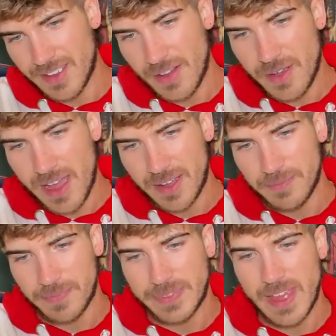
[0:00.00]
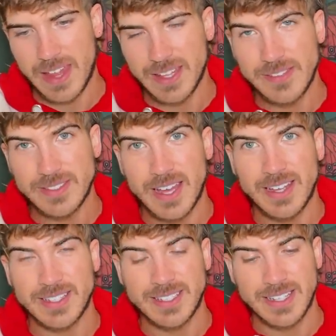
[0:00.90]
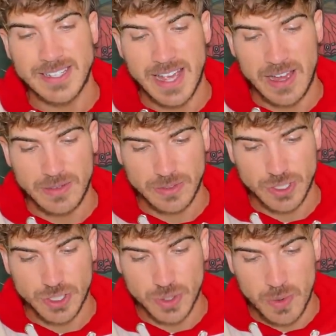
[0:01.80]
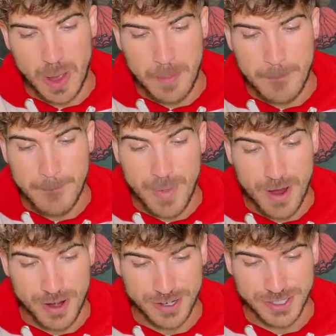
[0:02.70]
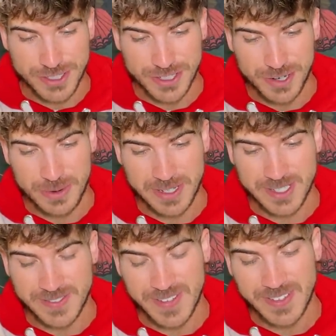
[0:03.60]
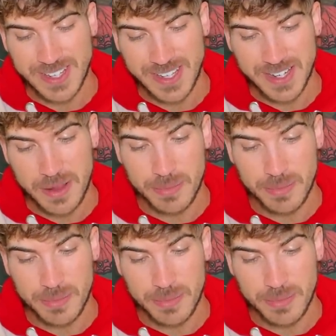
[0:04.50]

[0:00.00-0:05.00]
Okay, that leaves us down to March, who has 15